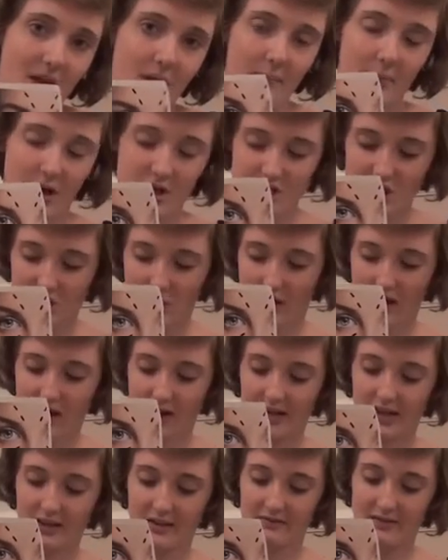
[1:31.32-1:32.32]
But I do quite
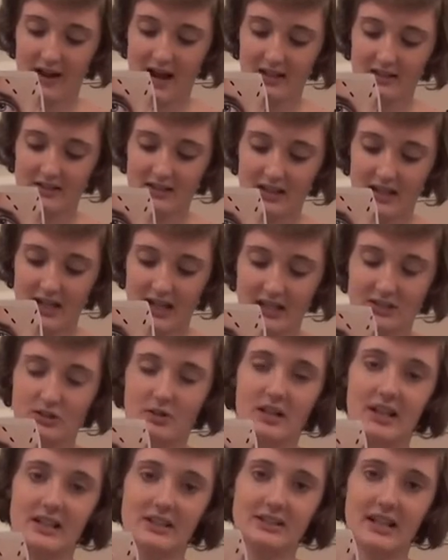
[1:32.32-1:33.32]
like the fact it is
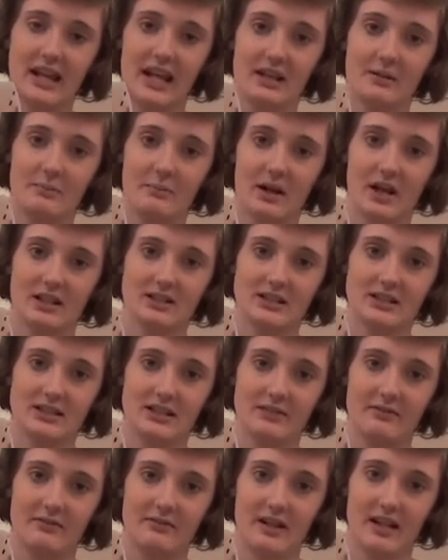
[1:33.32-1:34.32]
on her skin, because
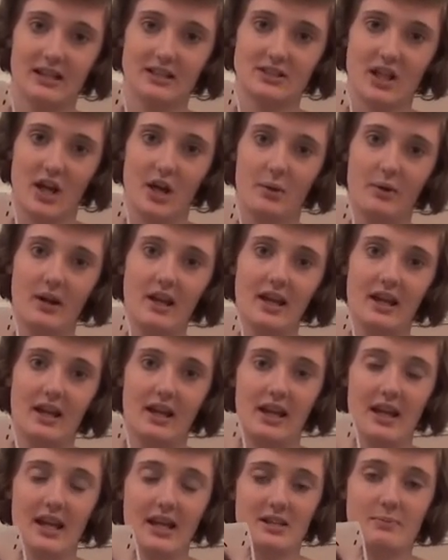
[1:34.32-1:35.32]
it's though
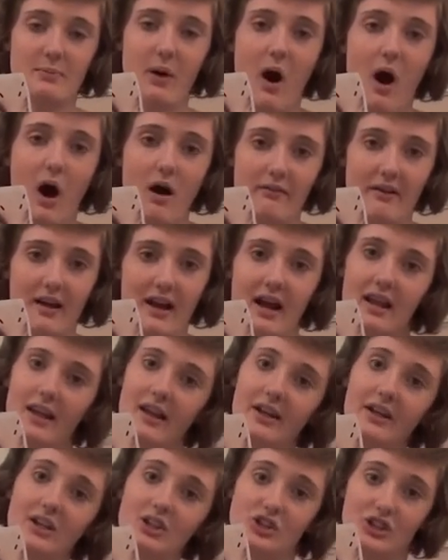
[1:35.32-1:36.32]
it is part of her,
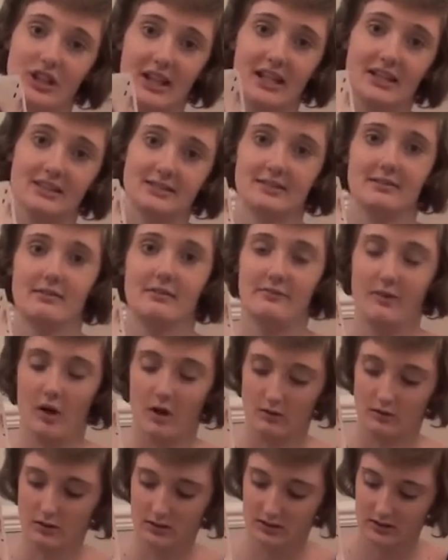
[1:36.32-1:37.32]
like she is
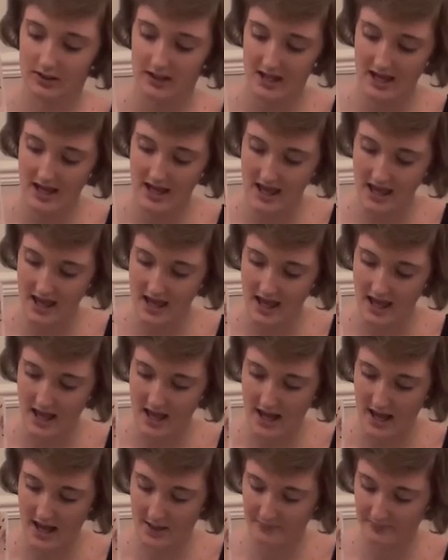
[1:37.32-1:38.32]
false.
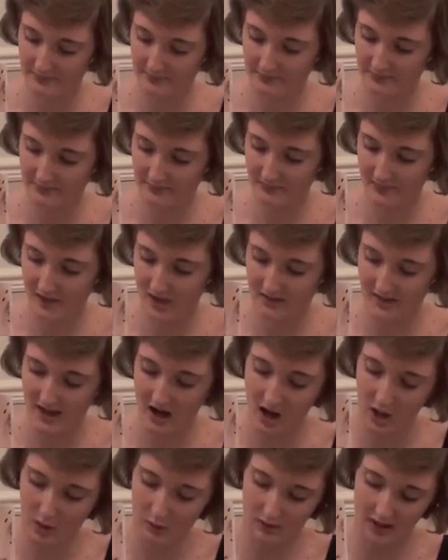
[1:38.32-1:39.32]
They
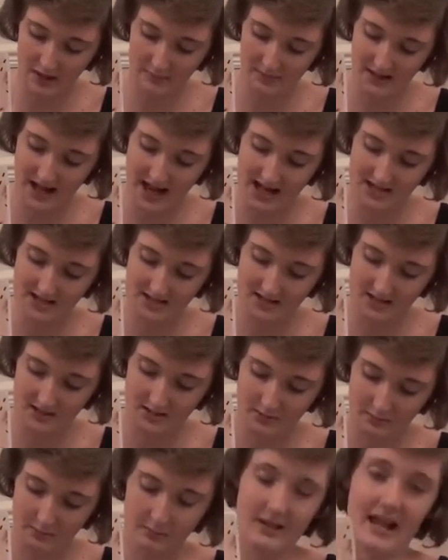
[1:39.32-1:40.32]
are quite bland,
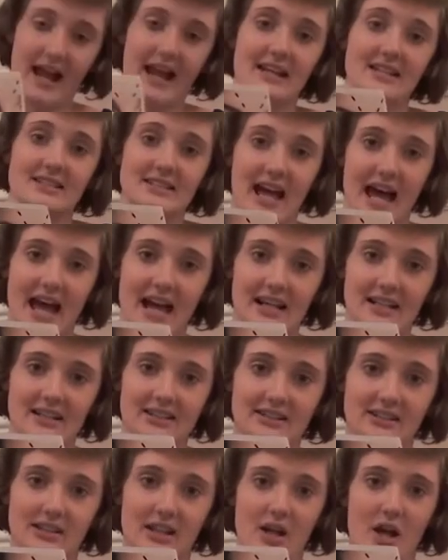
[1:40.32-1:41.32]
plain
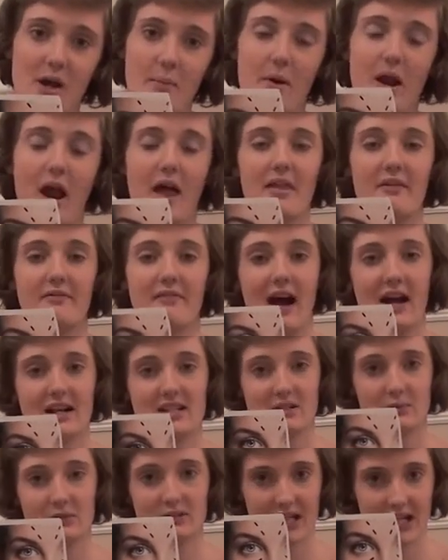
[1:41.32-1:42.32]
text, but I like the
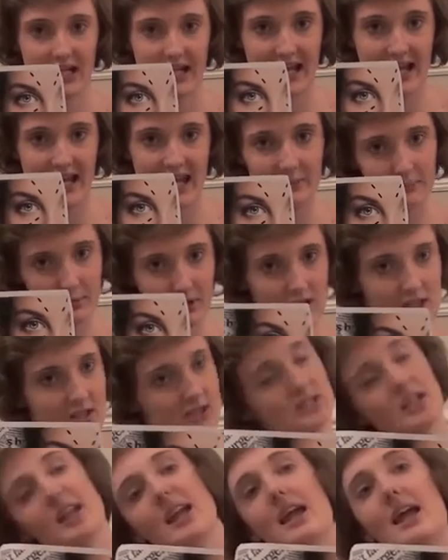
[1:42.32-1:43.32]
fact it was clear,
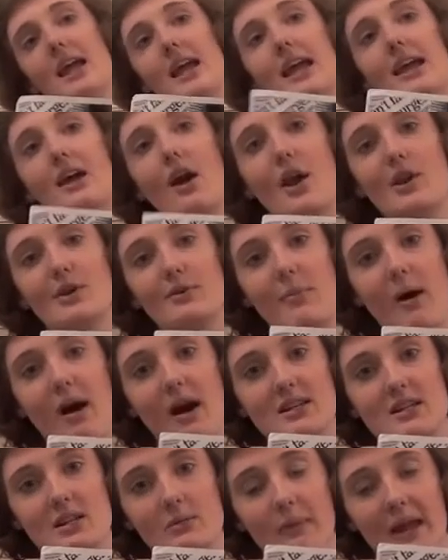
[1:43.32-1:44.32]
because it kind of
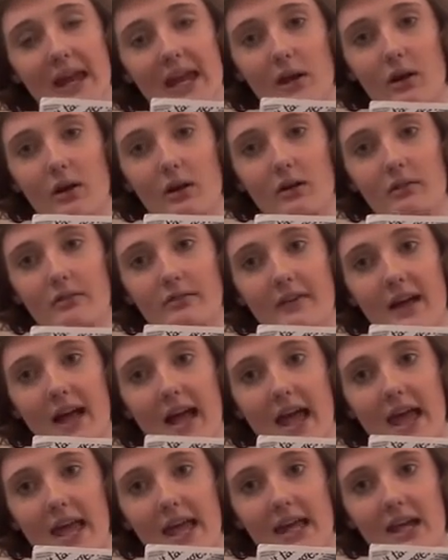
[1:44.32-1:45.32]
reminded me of
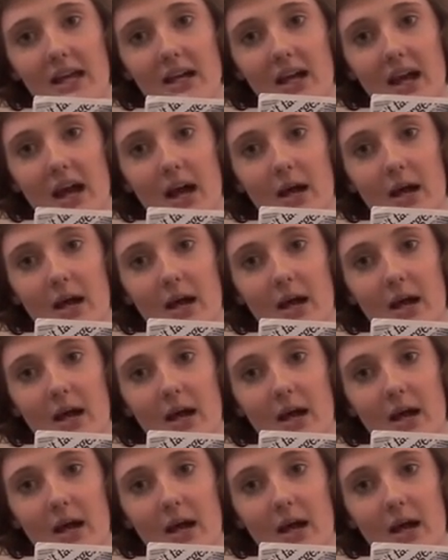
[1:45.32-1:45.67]
a